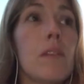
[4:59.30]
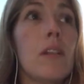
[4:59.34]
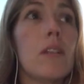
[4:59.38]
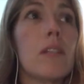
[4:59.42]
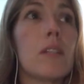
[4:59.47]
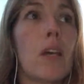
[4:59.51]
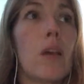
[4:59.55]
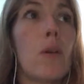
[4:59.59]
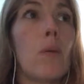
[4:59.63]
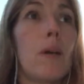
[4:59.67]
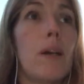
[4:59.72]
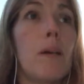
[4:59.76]

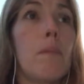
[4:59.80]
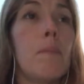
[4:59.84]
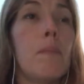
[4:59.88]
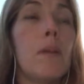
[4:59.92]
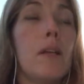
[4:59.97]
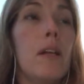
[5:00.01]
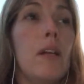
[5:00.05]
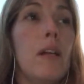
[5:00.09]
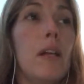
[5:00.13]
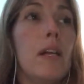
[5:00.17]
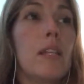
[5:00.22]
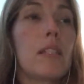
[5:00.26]
So
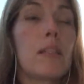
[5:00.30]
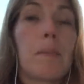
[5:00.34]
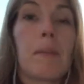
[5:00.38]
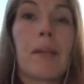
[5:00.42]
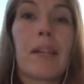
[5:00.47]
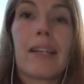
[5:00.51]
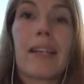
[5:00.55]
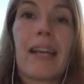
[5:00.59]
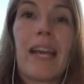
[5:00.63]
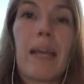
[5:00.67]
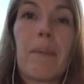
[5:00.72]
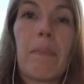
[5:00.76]
So I'm going
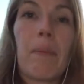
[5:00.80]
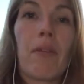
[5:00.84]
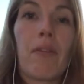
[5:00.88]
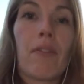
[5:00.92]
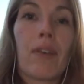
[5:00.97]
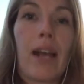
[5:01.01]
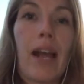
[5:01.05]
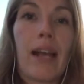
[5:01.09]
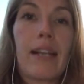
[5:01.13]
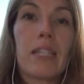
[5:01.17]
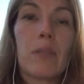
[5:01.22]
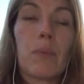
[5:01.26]
to keep on
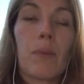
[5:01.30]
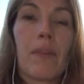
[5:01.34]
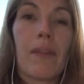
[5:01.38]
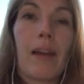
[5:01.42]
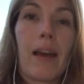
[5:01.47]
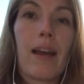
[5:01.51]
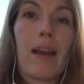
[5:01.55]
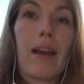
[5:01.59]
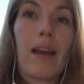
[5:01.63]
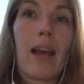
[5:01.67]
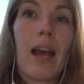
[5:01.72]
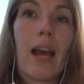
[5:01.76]
the case with
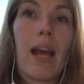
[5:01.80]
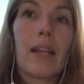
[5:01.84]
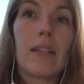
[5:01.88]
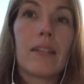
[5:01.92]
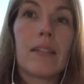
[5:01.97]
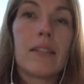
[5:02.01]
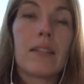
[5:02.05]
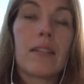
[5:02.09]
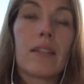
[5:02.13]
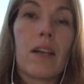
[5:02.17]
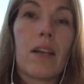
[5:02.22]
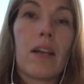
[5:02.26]
that
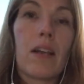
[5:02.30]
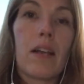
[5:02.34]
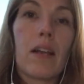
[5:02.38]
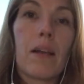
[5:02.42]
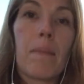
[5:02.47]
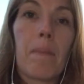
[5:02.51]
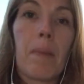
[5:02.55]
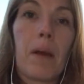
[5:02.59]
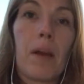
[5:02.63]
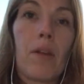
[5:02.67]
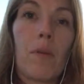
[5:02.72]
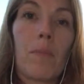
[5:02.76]
and
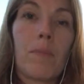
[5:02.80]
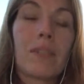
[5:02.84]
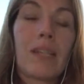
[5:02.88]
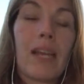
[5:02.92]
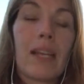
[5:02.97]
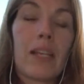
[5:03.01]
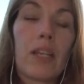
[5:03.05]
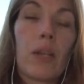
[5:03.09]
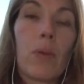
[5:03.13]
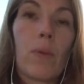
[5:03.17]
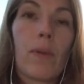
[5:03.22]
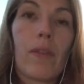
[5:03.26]

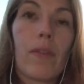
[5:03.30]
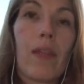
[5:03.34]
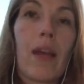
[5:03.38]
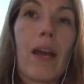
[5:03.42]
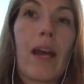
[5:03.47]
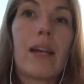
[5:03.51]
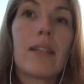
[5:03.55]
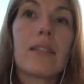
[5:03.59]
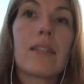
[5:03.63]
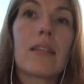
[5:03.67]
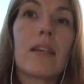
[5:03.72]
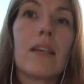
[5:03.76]
update you on
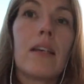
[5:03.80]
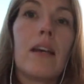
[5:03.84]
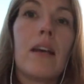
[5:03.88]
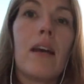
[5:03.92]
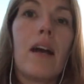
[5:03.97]
that.